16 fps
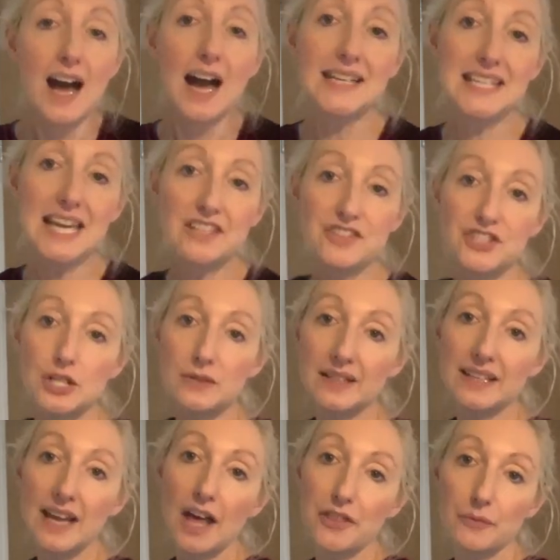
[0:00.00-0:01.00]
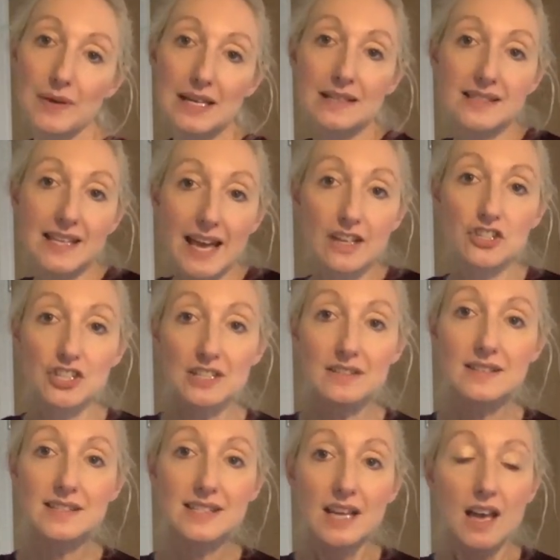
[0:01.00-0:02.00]
I tend to do the gathering
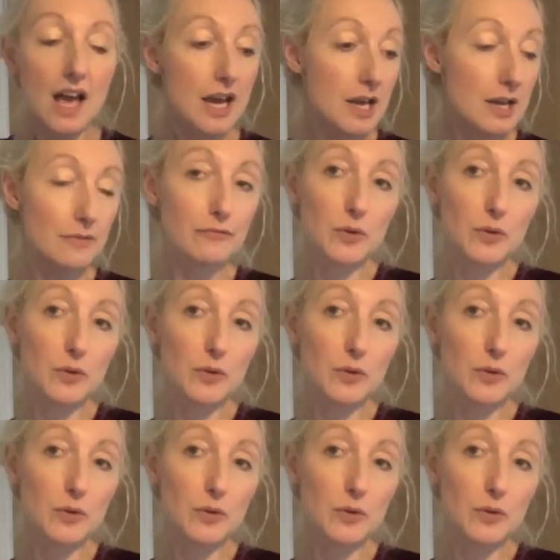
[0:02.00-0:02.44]
sections uh,